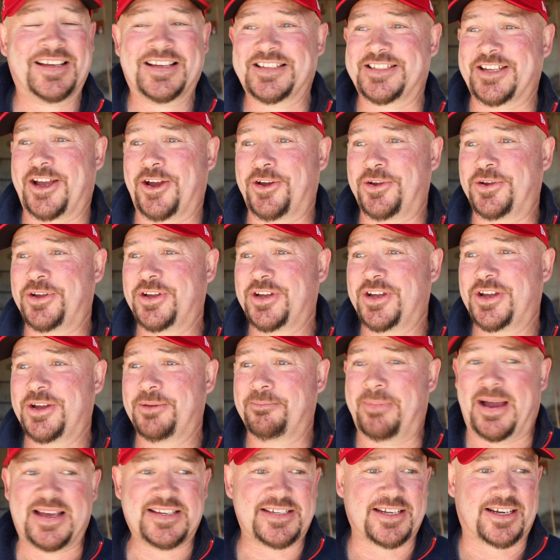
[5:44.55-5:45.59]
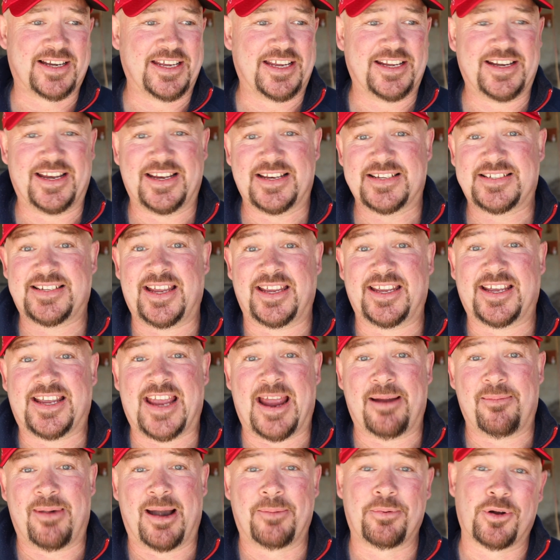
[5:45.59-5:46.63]
So basically you need to set your
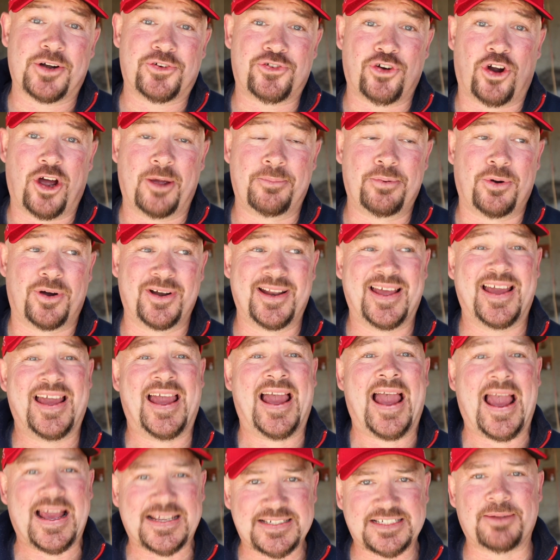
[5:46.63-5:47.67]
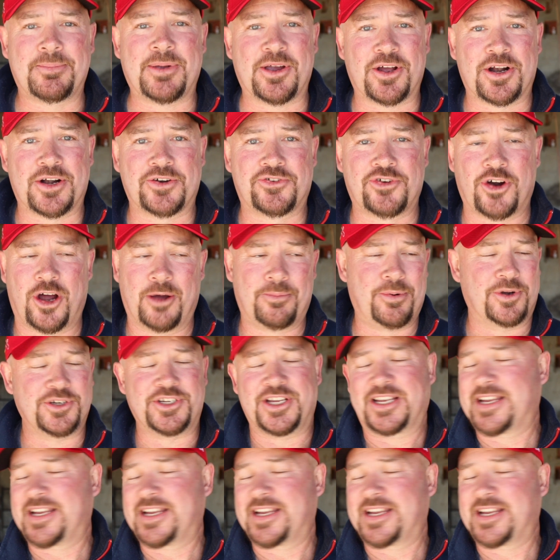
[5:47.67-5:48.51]
camera up on a tripod, has to be on a tripod.